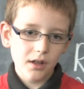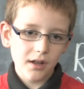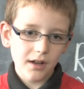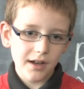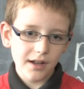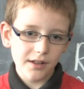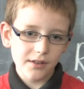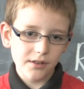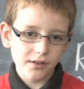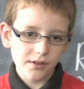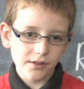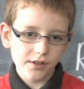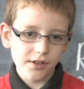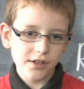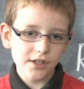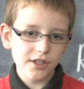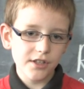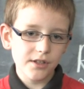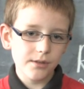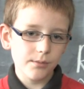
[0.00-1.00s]
and
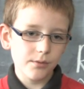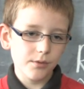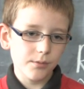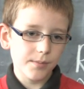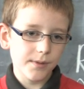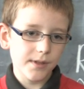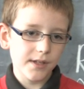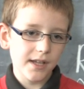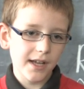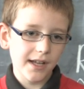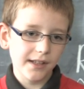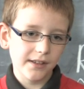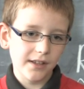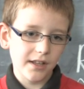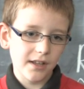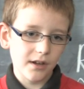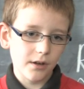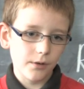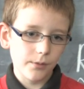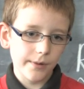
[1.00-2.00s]
he would be
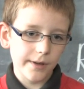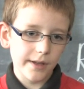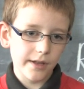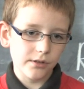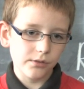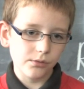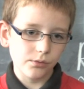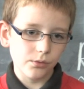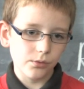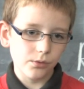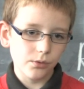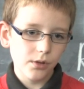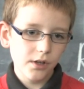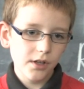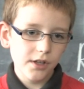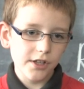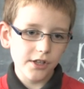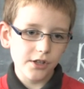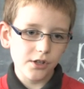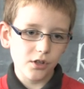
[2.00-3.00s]
hidden away so
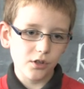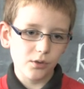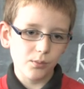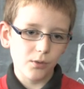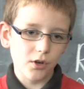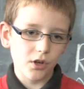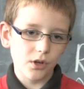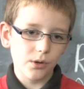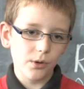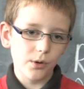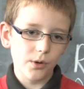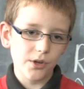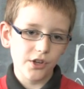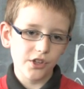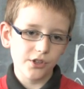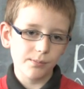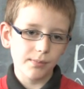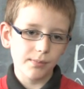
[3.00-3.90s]
he could work on his